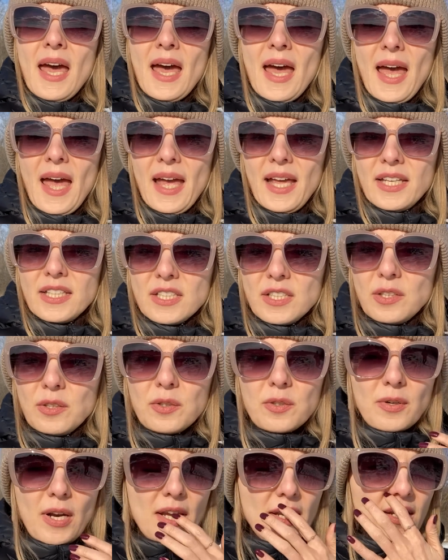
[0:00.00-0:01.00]
And
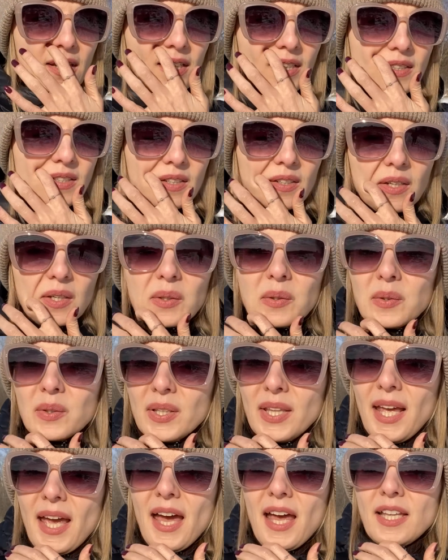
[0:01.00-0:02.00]
Ukrainians are
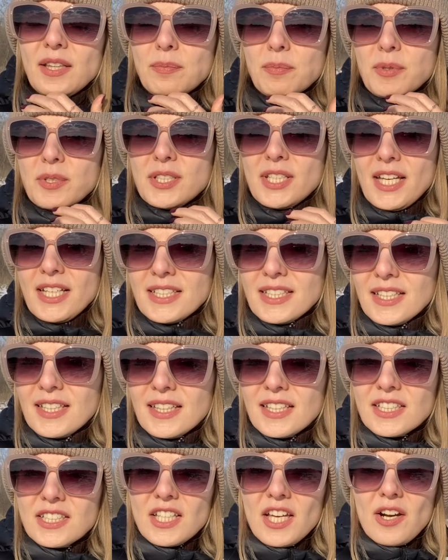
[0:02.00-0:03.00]
good at protecting
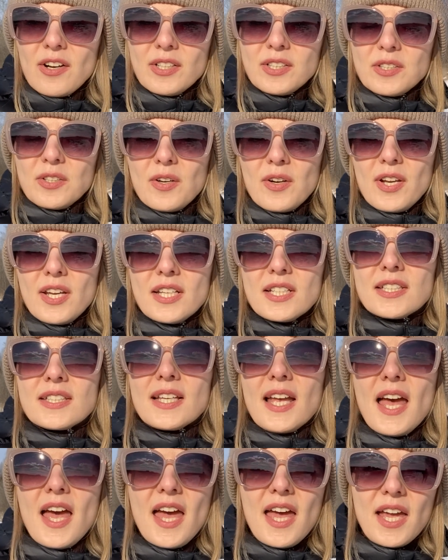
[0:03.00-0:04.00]
the territories,
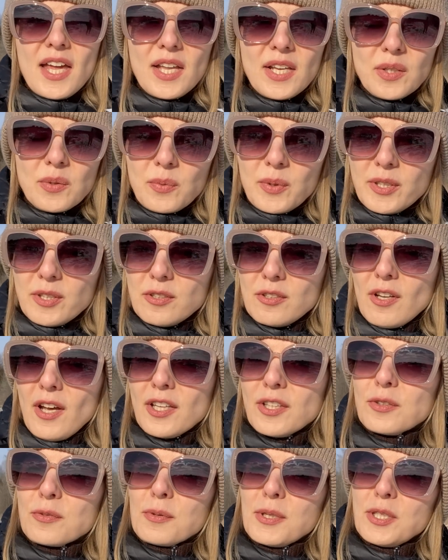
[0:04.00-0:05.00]
and we do
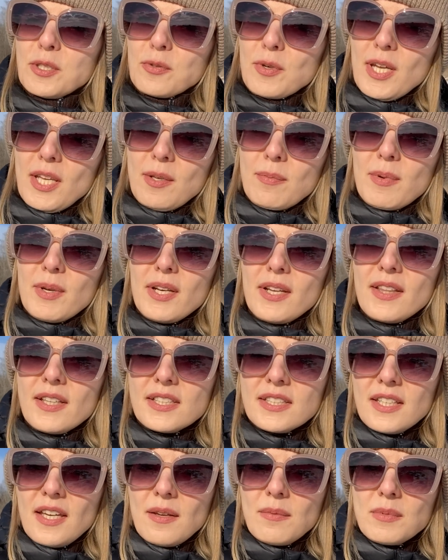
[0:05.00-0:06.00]
not retreat, but at
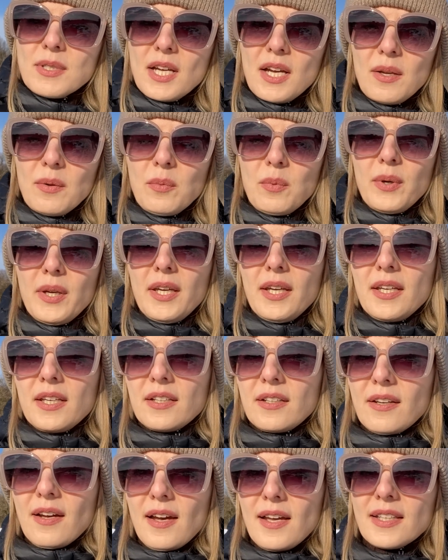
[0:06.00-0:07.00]
the same time, we
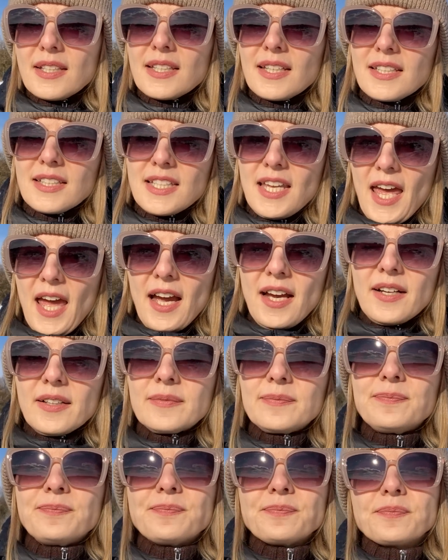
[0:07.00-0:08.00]
cannot attack
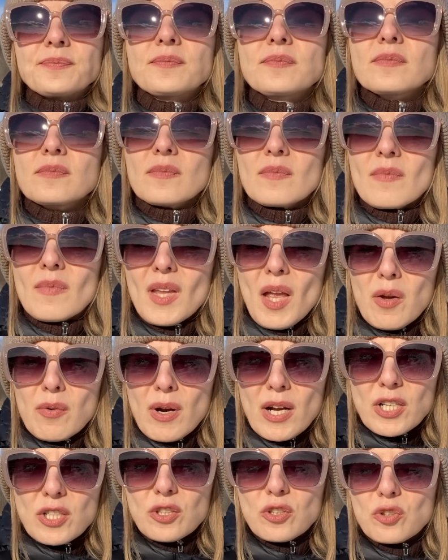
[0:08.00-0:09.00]

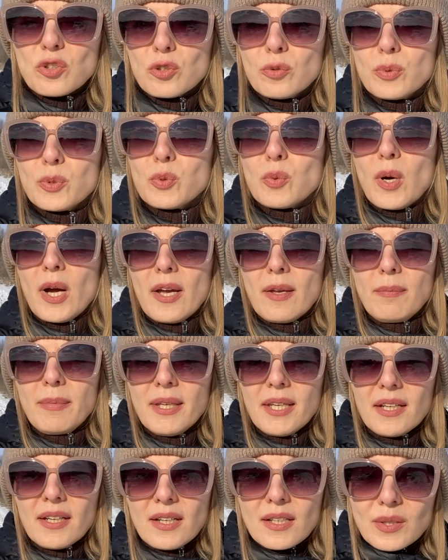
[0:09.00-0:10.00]
Russian troops. Why?
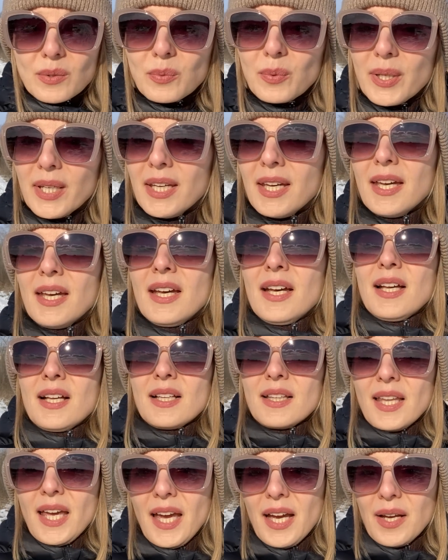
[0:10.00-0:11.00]
Because we
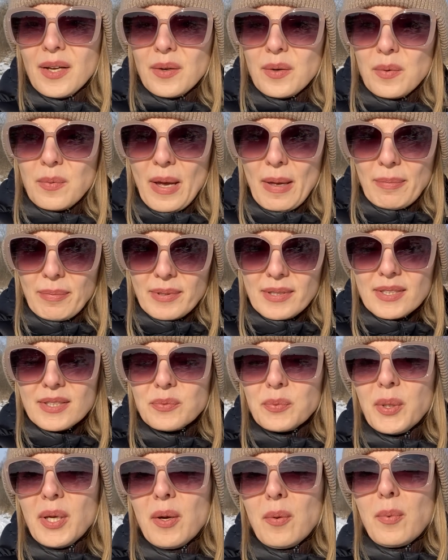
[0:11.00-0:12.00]
lack weapons.
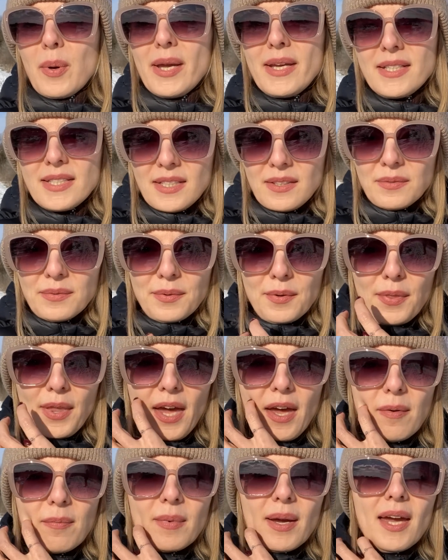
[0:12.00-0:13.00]
We are waiting for
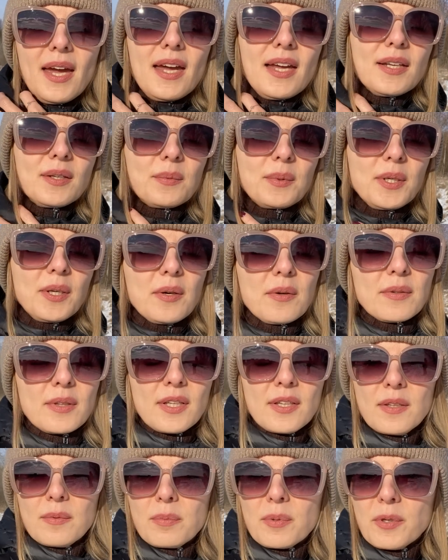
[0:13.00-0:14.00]
them, and we know
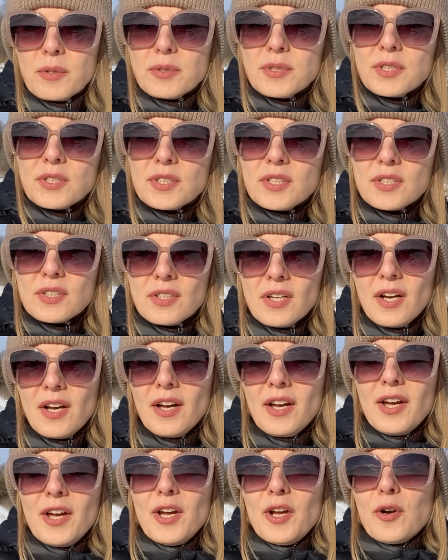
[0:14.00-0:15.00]
that the processes are
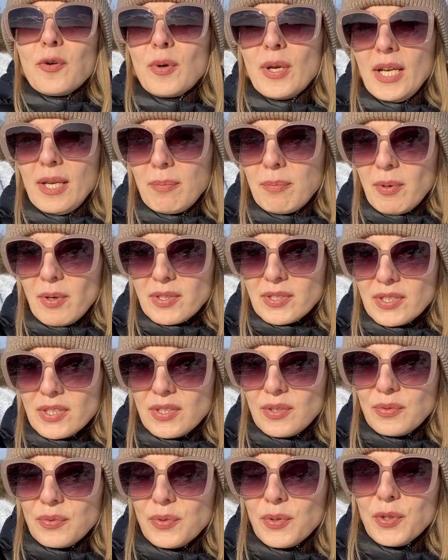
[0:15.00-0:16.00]
uh, really
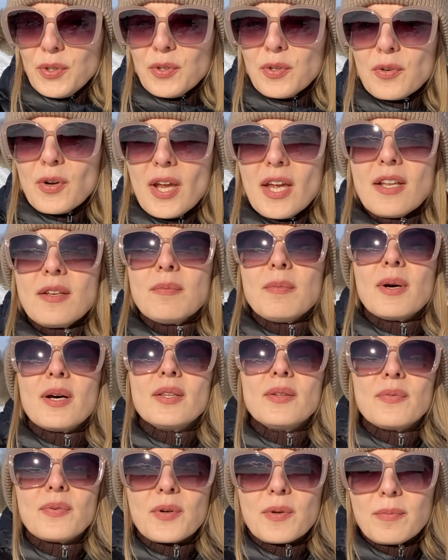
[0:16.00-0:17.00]
positive for Ukraine.
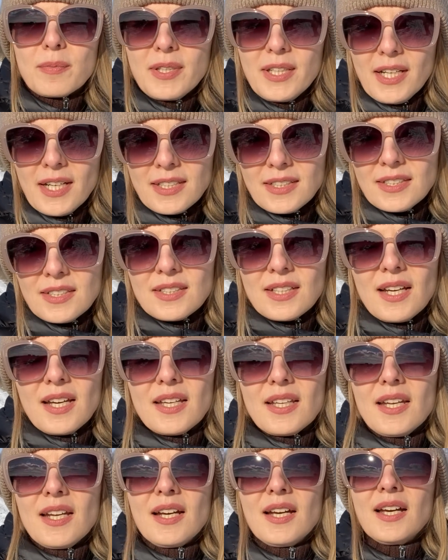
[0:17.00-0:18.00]
But from the other
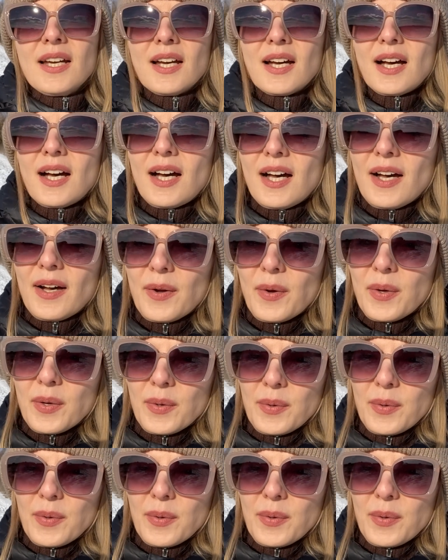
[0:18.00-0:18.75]
side, uh,